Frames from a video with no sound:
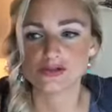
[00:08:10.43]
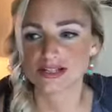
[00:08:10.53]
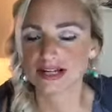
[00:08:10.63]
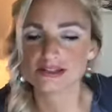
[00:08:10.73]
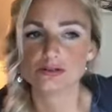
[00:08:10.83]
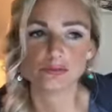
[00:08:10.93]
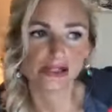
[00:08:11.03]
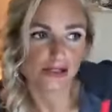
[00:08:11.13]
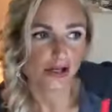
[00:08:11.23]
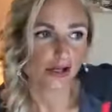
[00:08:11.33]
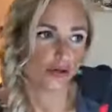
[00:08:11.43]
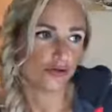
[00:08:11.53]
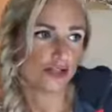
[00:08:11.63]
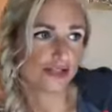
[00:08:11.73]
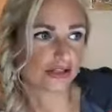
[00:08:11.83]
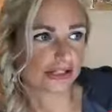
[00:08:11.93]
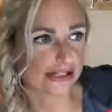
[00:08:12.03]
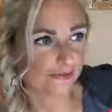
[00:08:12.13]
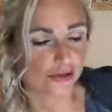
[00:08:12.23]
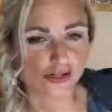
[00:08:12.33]
And I don't mean you need to
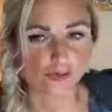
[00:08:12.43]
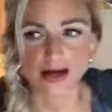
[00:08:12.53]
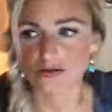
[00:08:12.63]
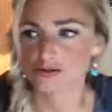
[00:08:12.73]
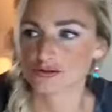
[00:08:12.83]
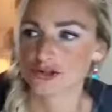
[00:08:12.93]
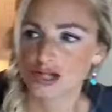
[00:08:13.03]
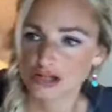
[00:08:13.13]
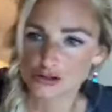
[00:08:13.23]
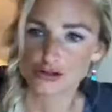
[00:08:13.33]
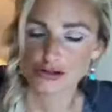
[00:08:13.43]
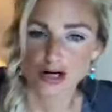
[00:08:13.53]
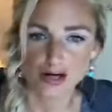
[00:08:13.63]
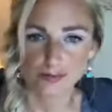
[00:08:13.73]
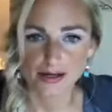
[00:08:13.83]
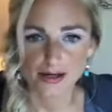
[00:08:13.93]
leave your spouse or change your job,